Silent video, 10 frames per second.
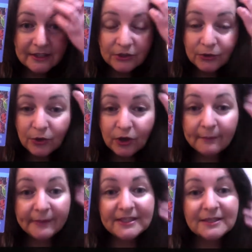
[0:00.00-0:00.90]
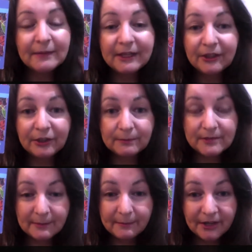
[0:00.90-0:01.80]
your comments may help
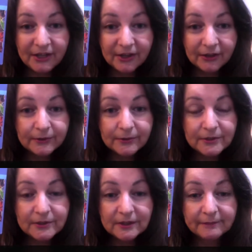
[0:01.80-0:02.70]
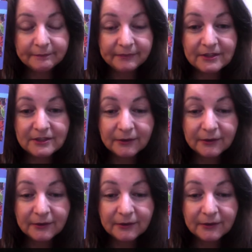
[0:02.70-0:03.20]
somebody else. So